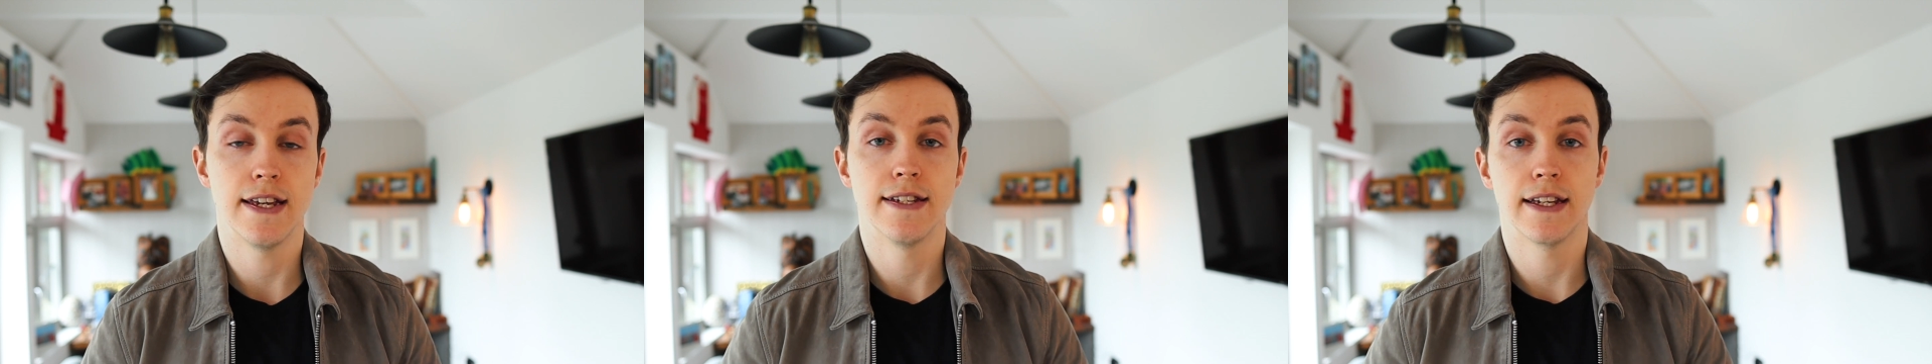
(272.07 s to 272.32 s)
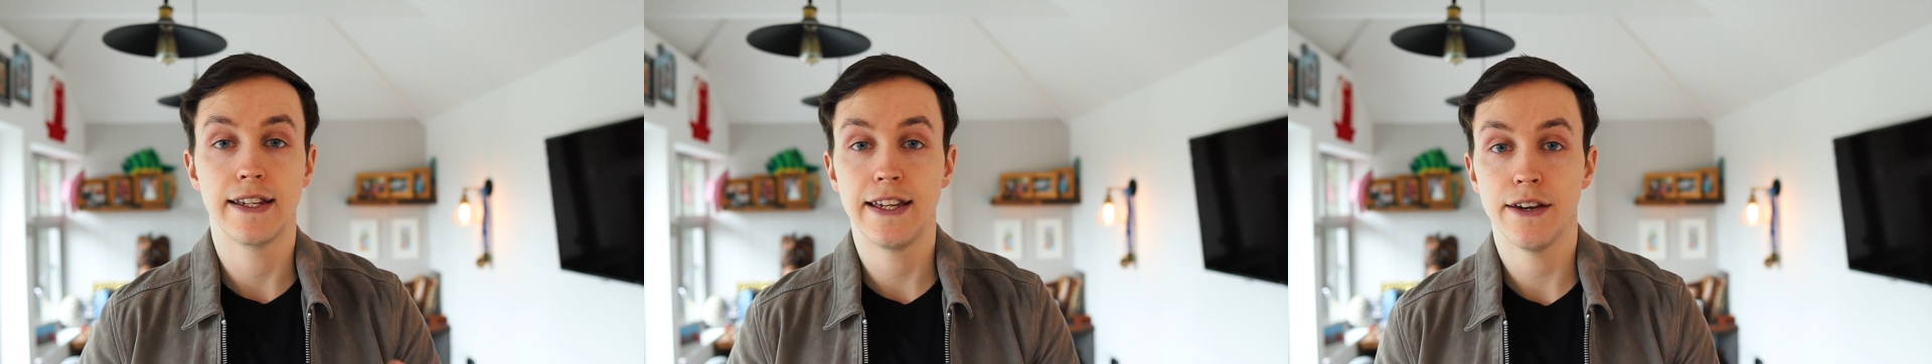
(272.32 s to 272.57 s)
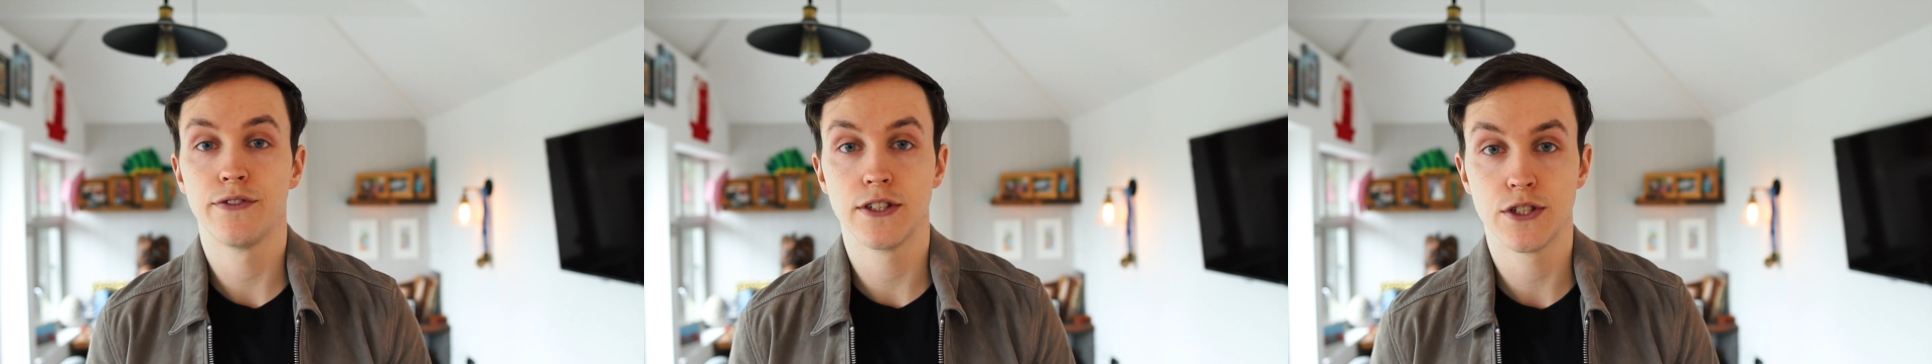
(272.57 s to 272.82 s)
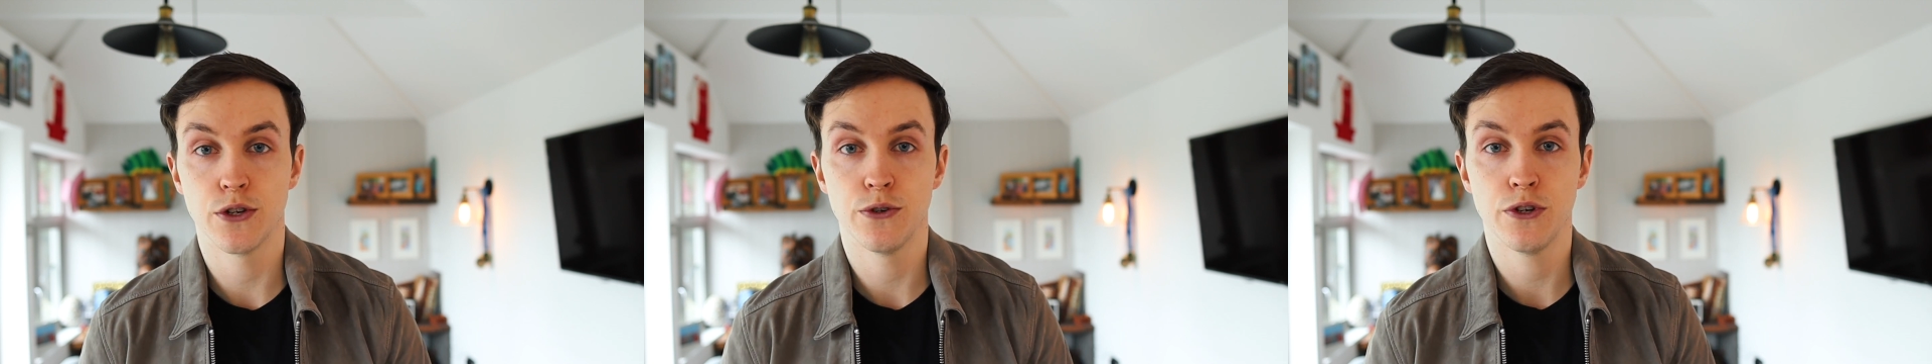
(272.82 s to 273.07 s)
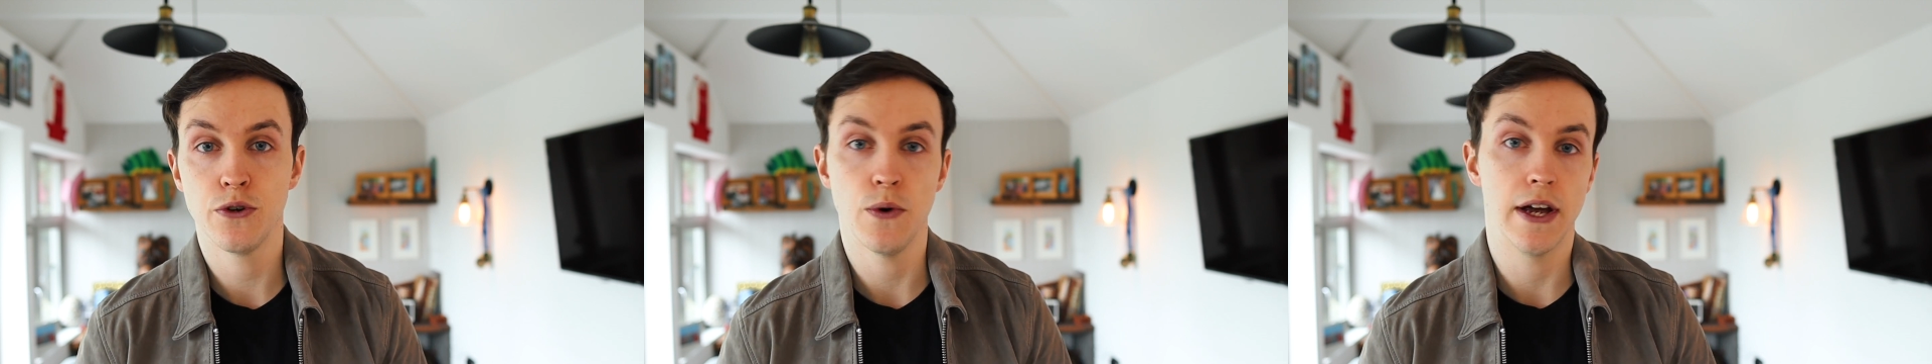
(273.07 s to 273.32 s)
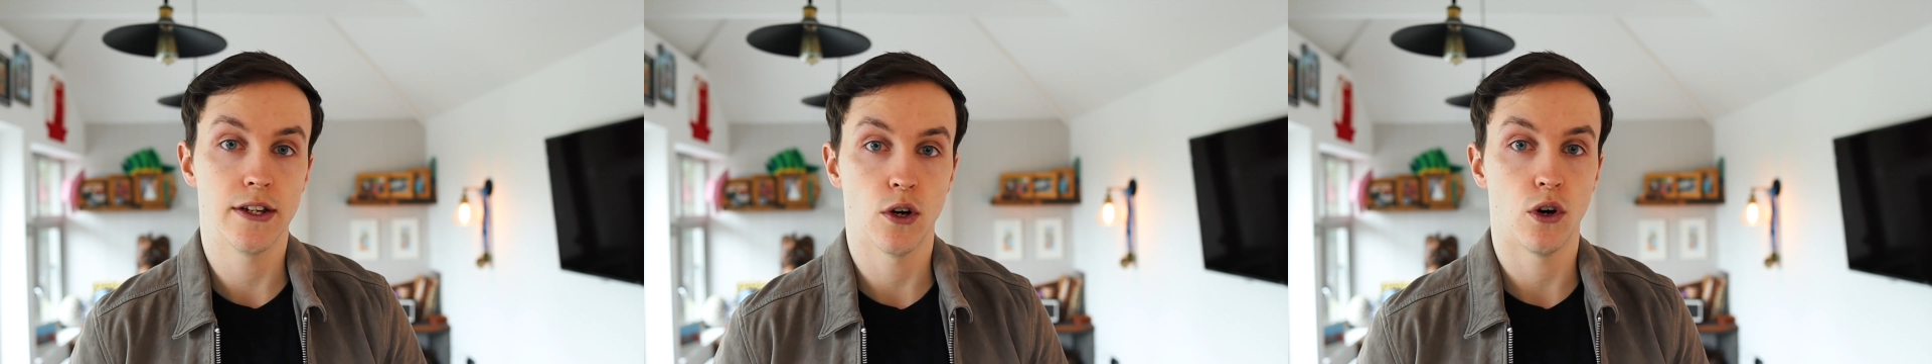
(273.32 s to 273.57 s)
is a gift to you
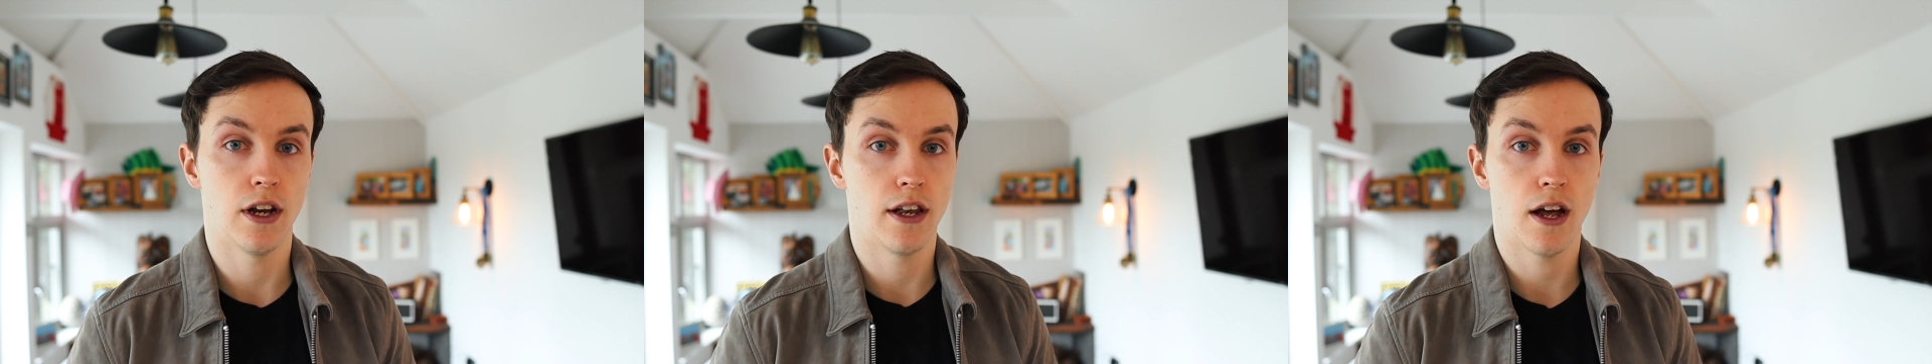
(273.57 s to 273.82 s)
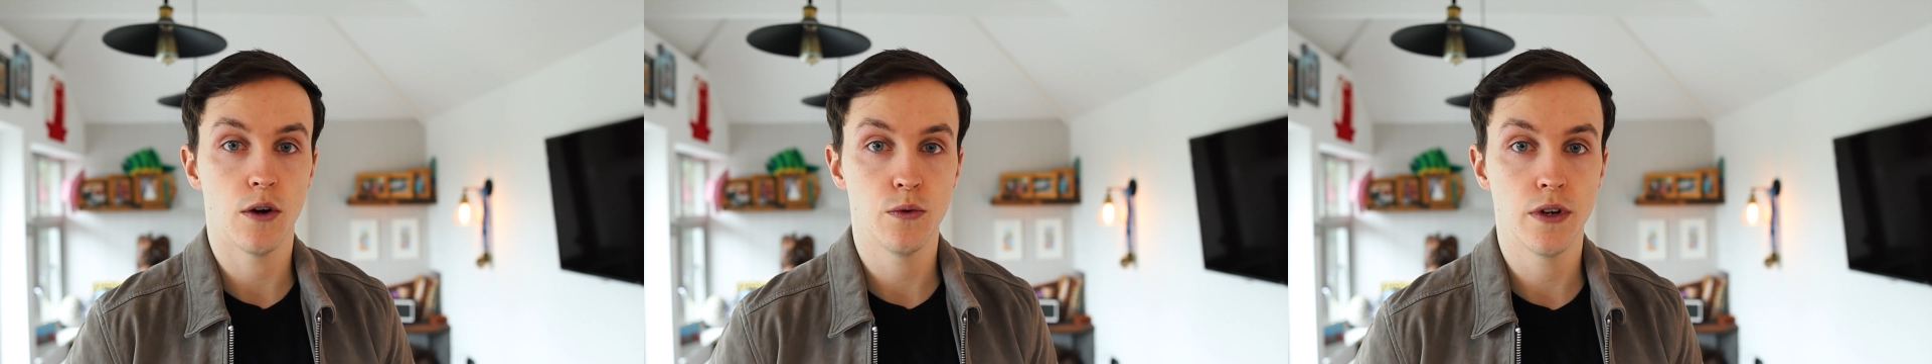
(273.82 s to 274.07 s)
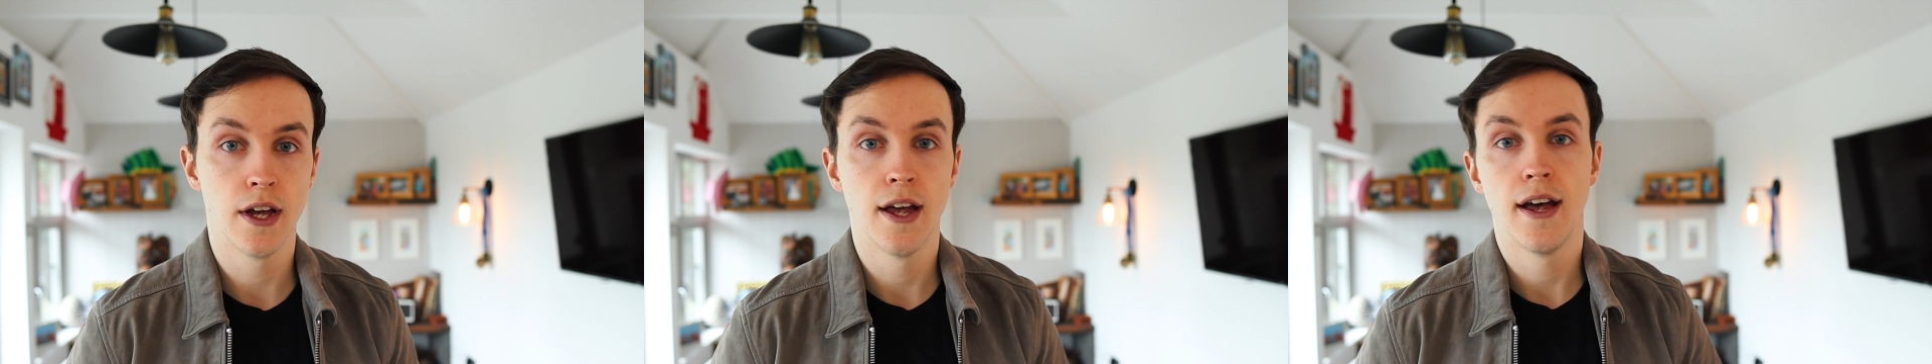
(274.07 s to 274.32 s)
and not a loan